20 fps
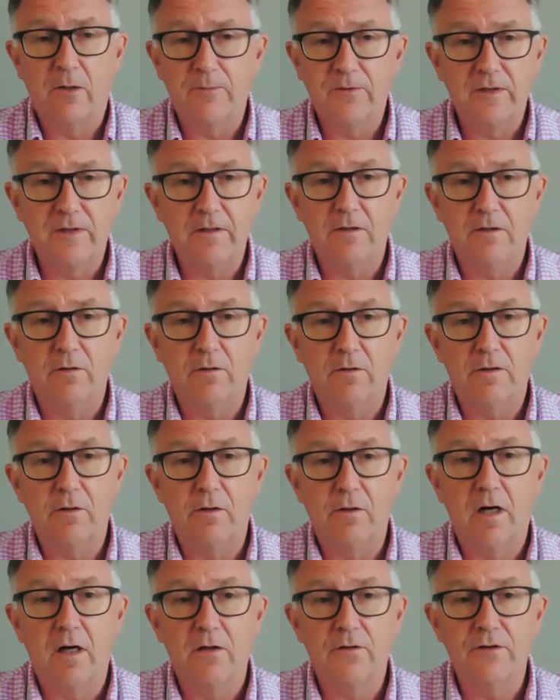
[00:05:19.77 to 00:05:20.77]
obviously you
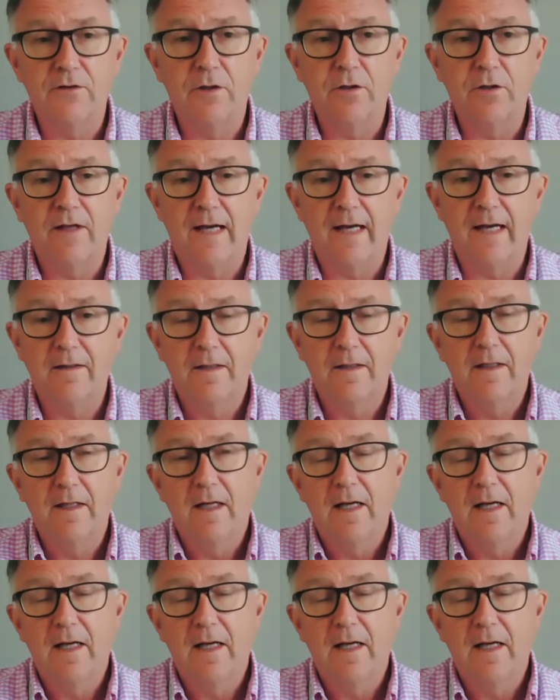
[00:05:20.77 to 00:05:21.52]
can't do that.